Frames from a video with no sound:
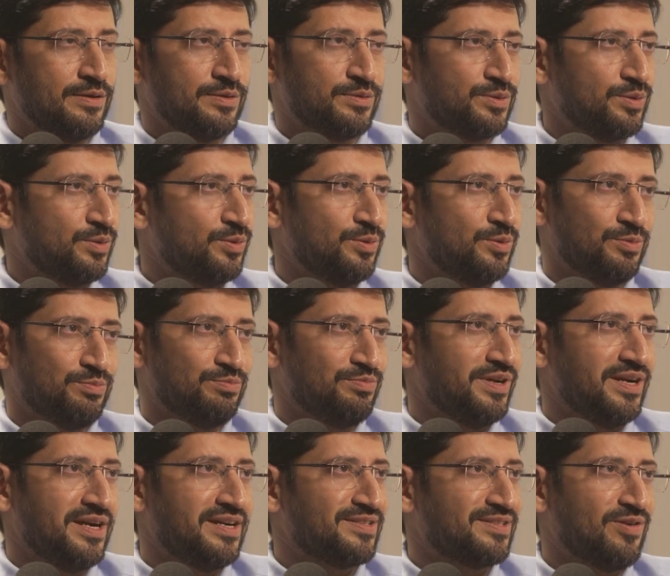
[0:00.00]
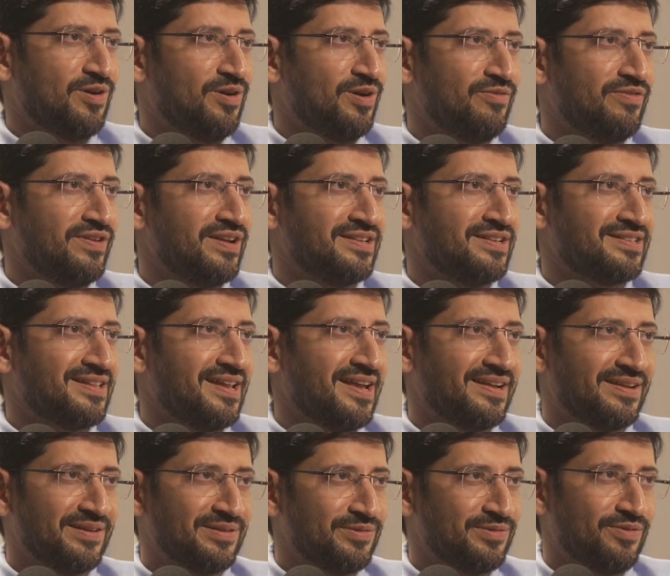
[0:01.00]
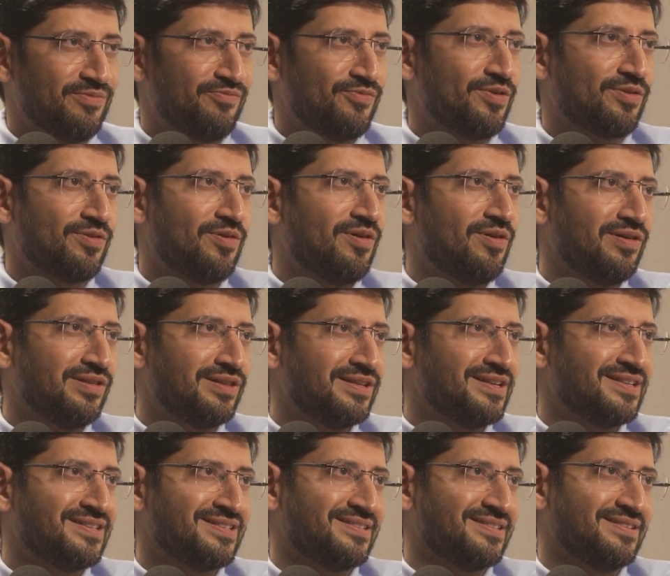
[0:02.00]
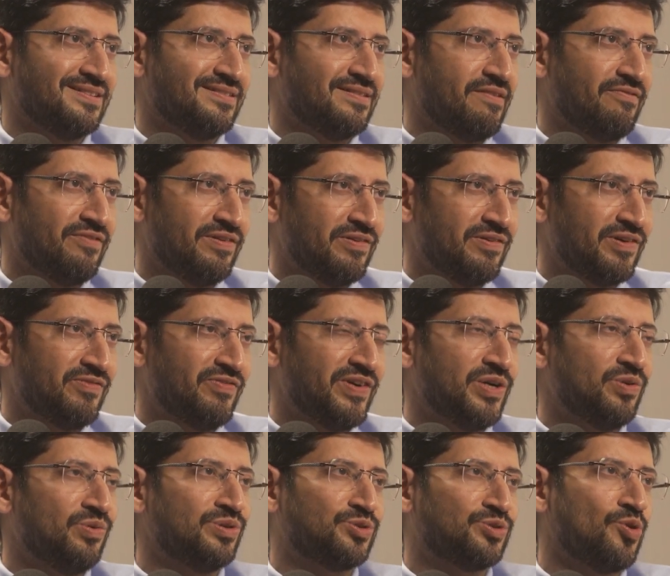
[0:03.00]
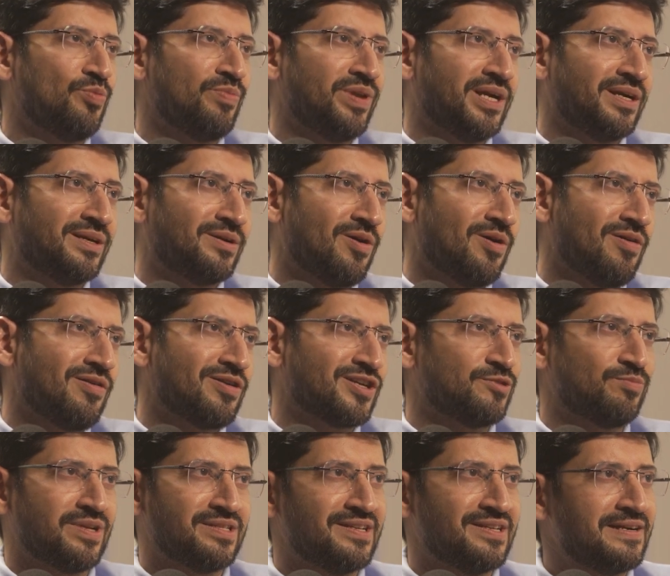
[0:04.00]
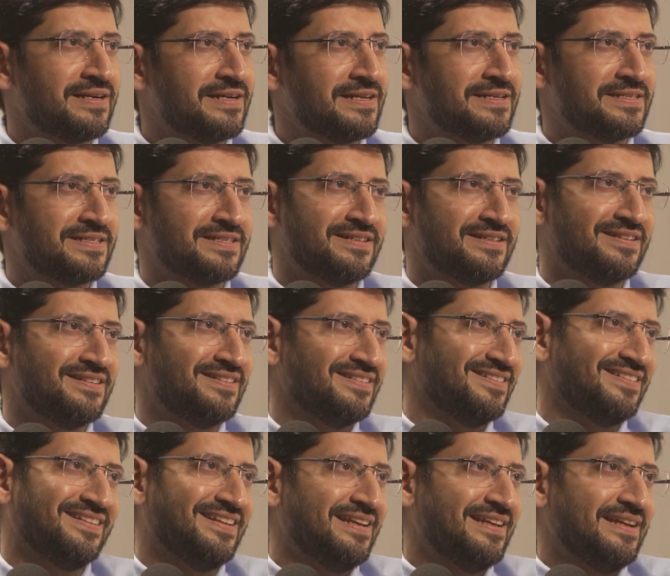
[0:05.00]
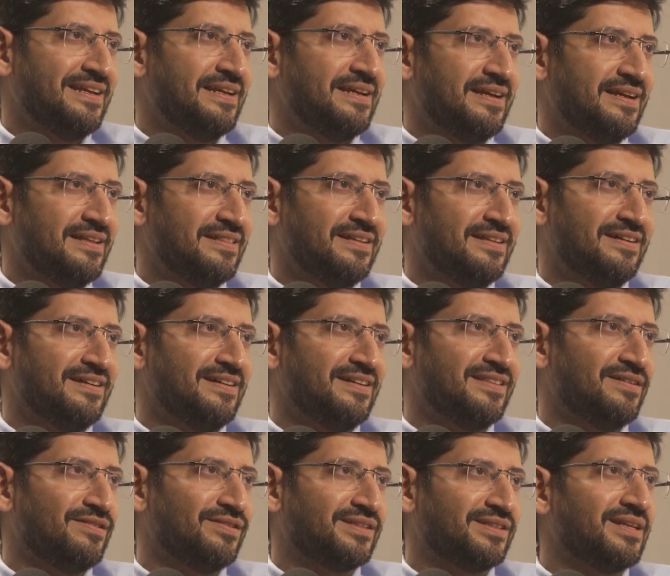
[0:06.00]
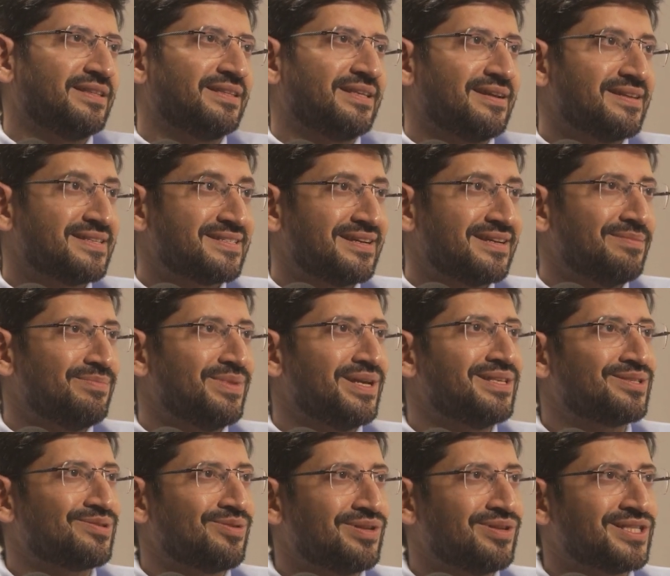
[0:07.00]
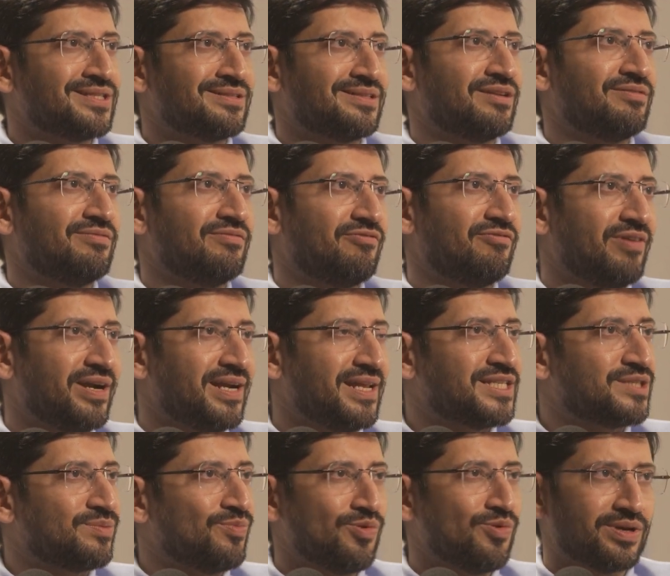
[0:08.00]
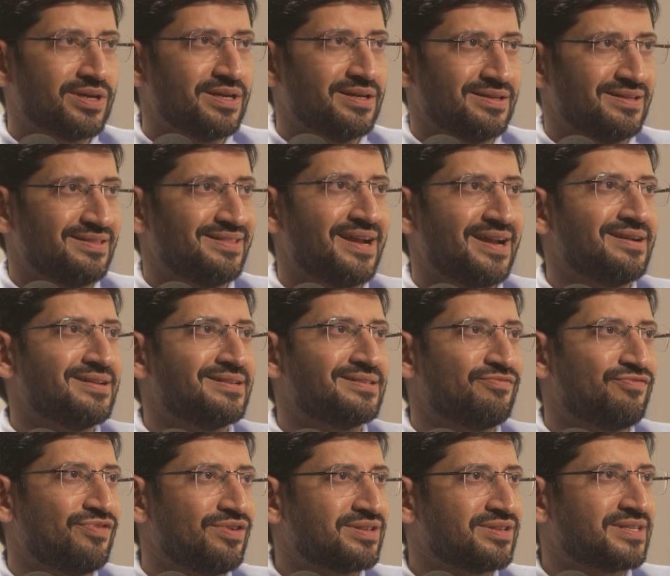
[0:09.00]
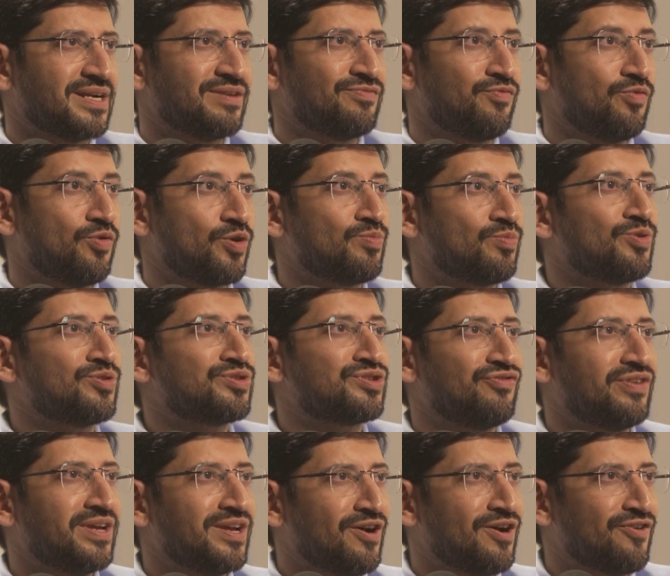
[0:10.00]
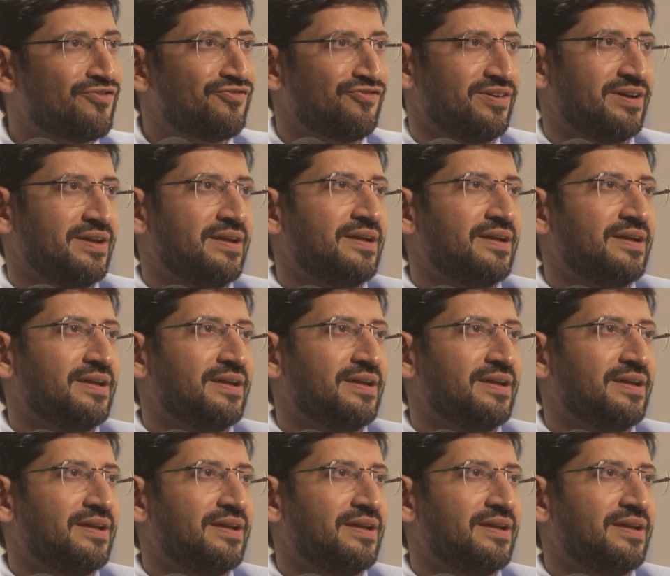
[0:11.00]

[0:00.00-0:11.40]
So it's always for all these, we do so many talks, presentation, the thrust remains on quitting smoking. That is the first and foremost way of